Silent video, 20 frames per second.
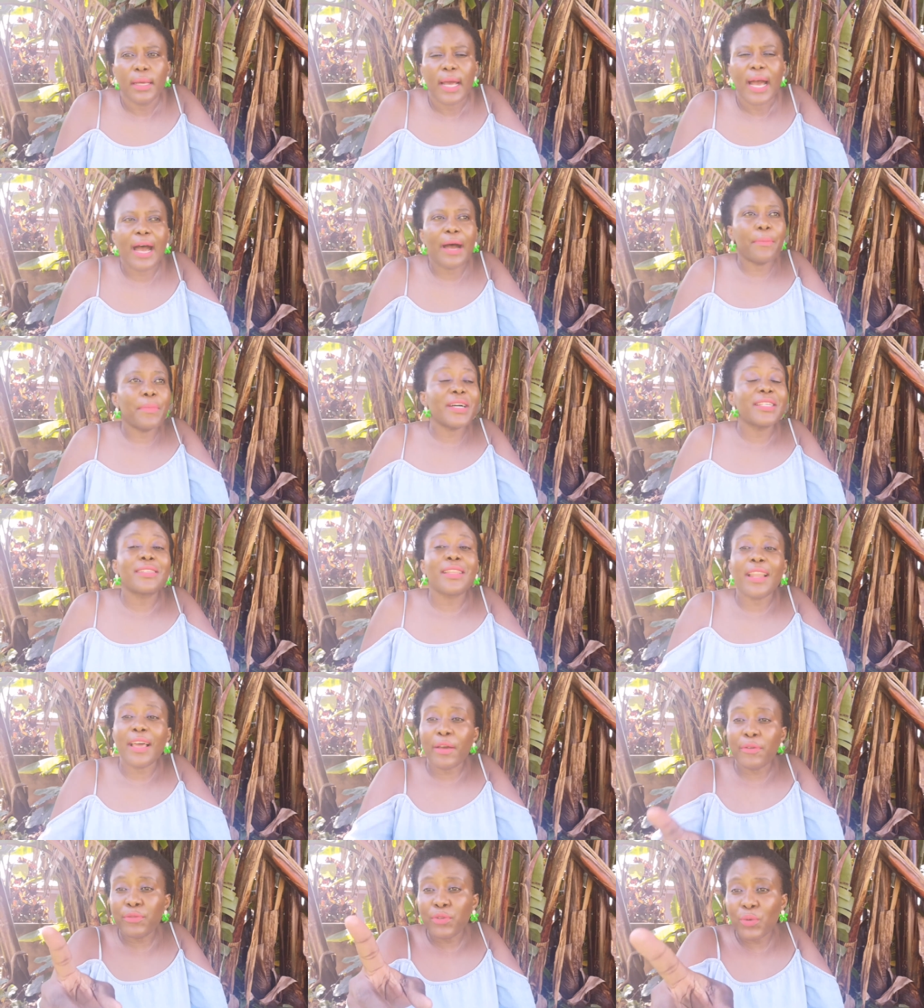I must
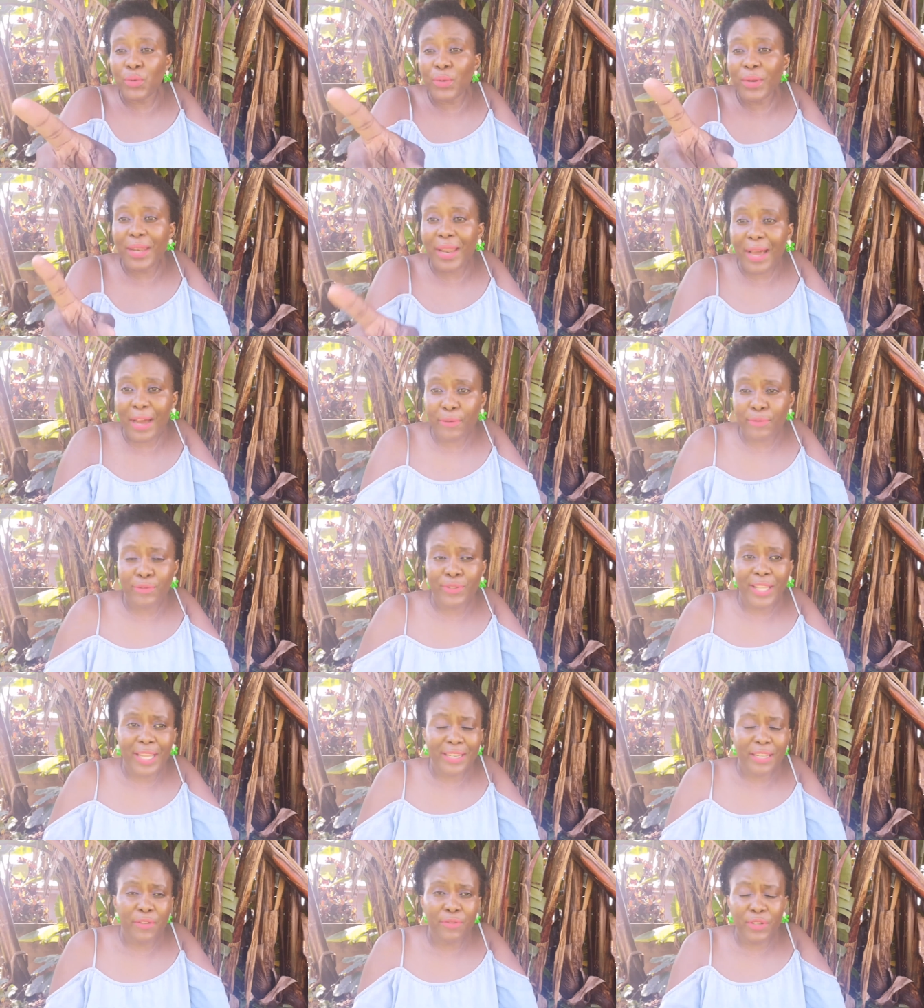love you enough
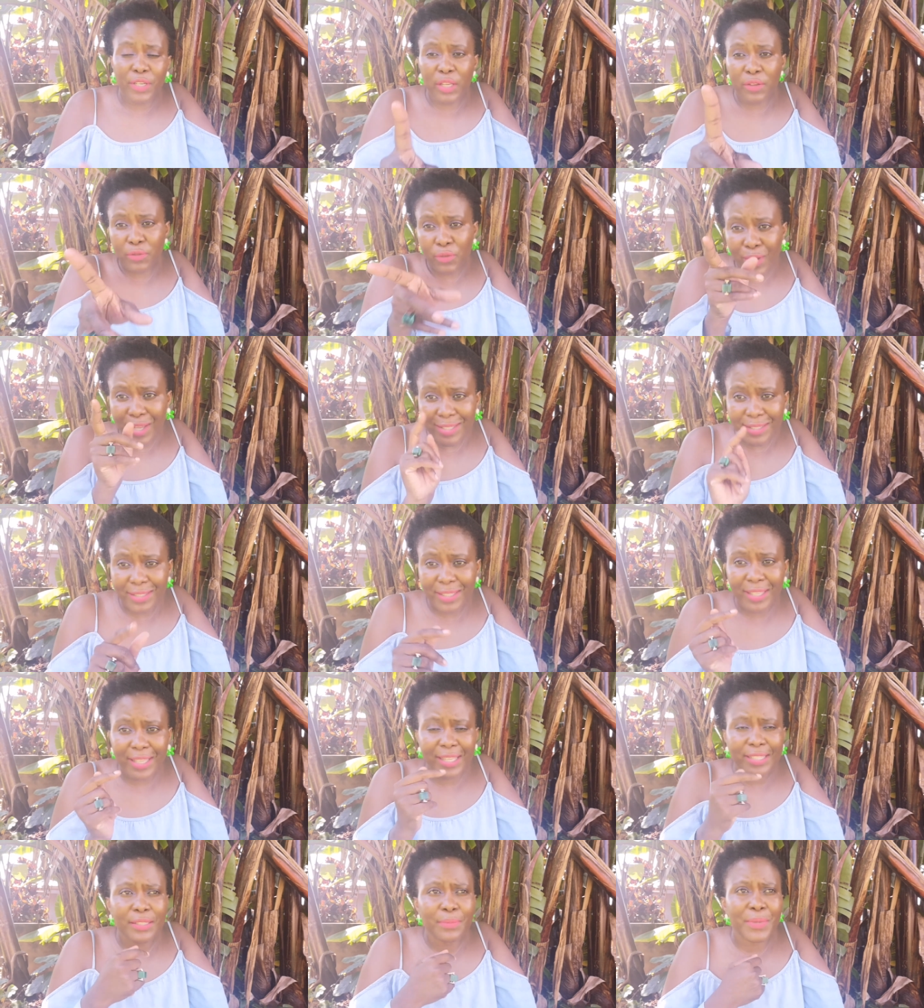that even if you are
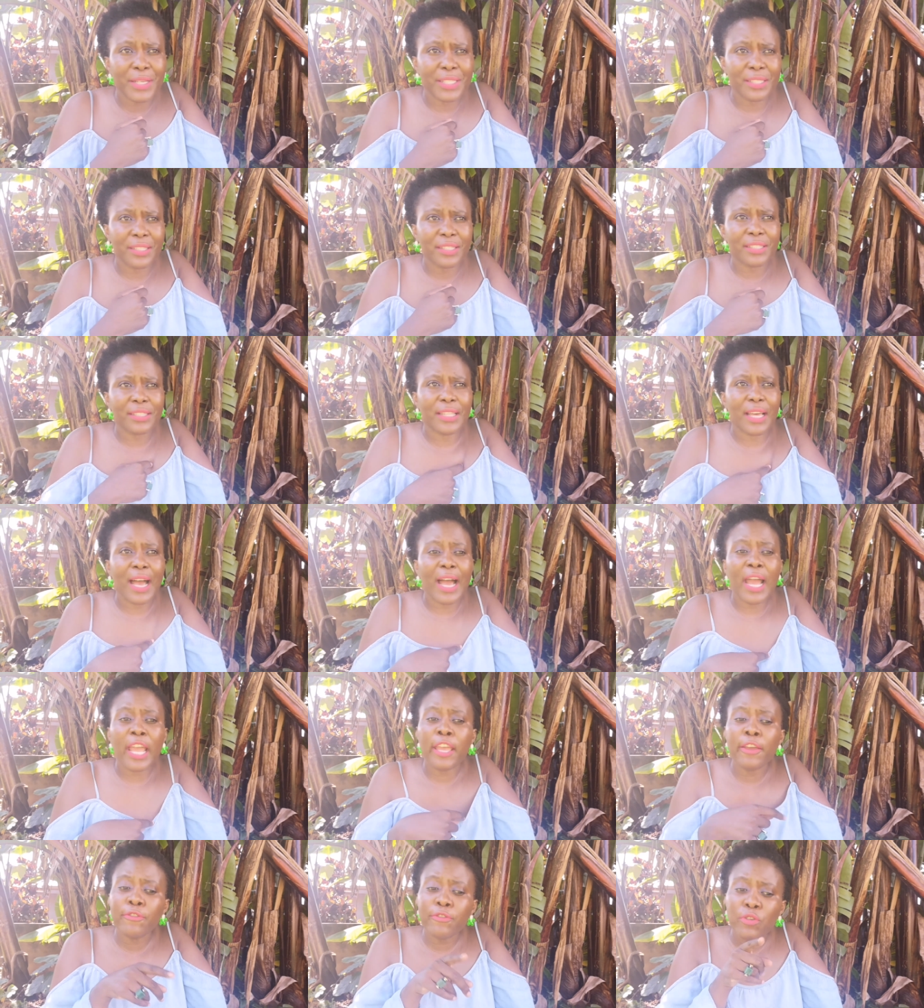sick as my sister,
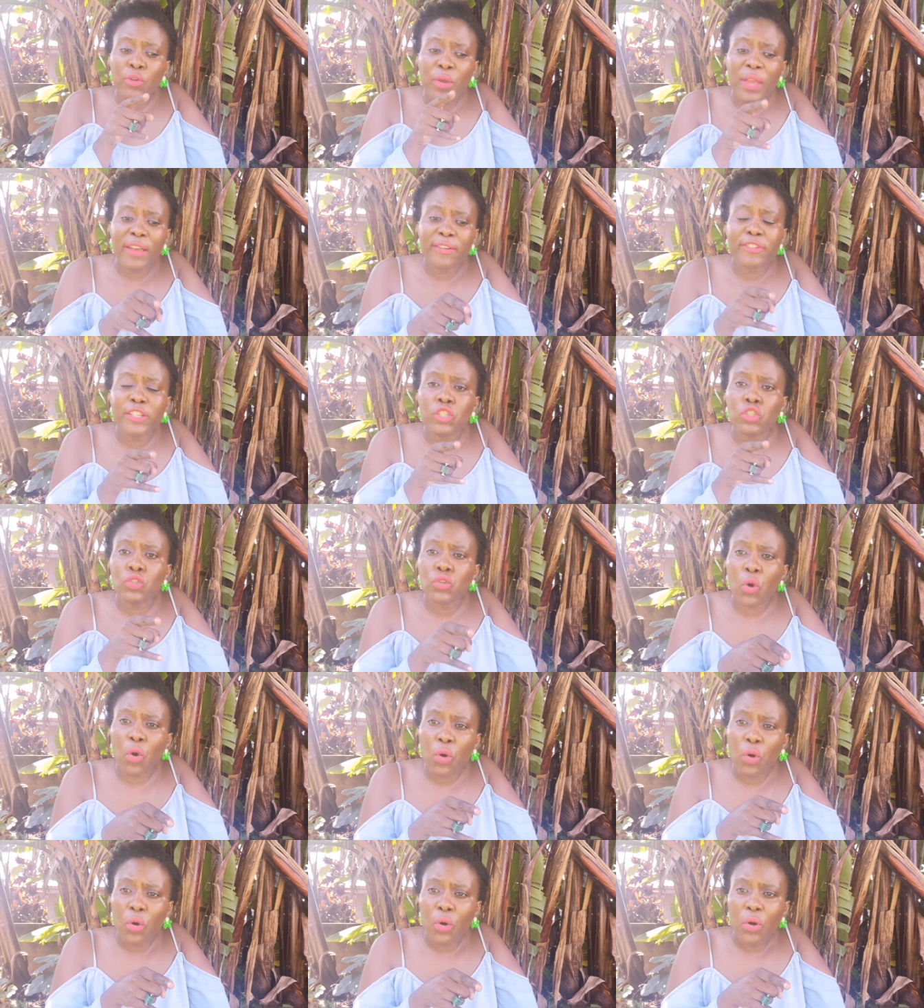if you have a
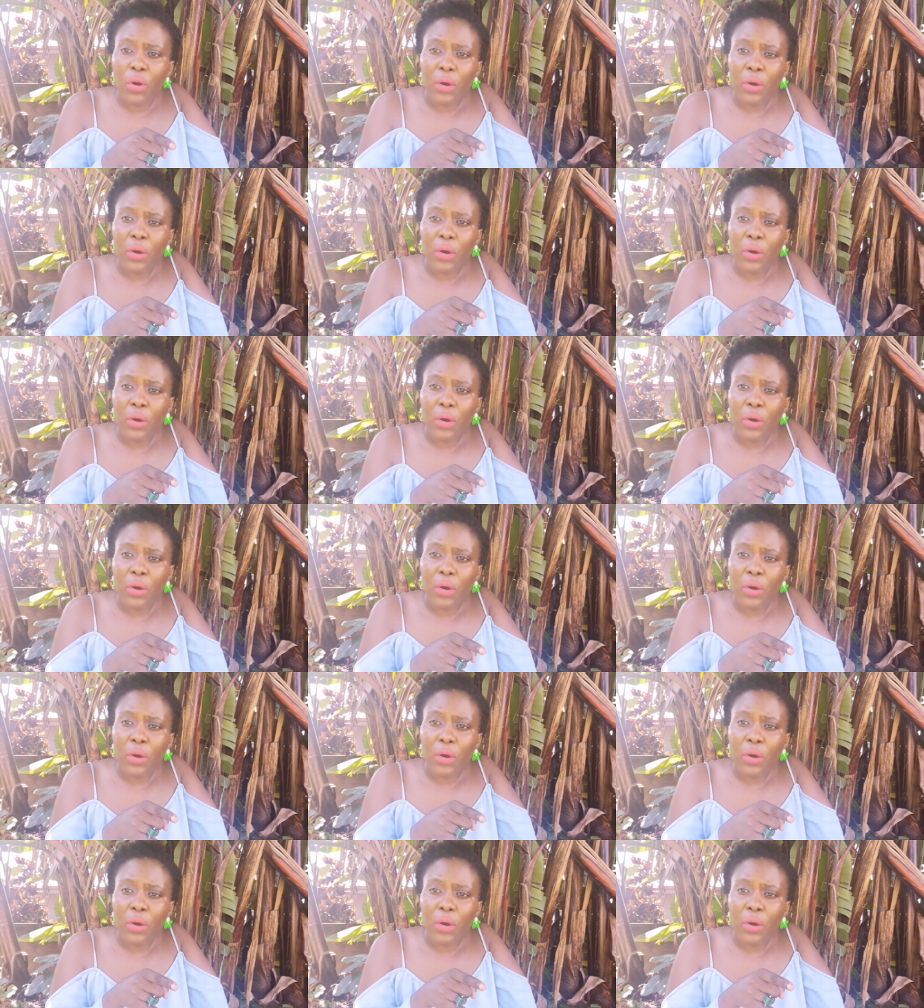sore